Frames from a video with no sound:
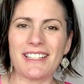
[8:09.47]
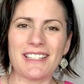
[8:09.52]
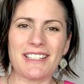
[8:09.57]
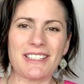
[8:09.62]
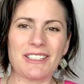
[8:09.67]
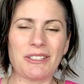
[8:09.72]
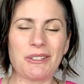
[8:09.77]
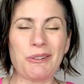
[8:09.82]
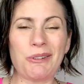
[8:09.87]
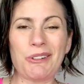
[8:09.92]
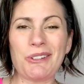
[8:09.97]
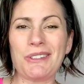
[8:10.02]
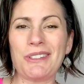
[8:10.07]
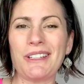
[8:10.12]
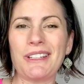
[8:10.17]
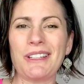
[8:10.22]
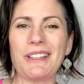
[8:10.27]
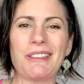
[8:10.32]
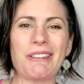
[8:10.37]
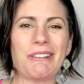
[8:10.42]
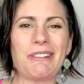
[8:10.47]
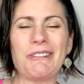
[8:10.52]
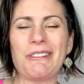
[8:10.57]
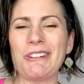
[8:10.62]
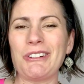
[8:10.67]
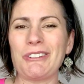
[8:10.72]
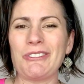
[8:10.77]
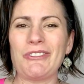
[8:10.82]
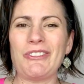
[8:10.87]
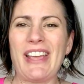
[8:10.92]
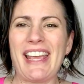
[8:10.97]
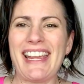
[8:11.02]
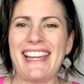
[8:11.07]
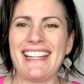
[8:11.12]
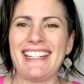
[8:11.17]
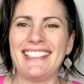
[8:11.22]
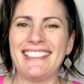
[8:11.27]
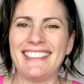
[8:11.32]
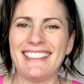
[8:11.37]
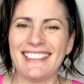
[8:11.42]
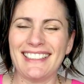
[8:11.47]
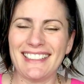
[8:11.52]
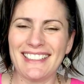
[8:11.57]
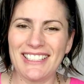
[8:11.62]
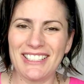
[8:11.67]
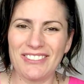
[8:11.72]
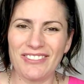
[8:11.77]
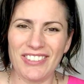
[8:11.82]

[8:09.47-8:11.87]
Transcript: is coursing through your veins.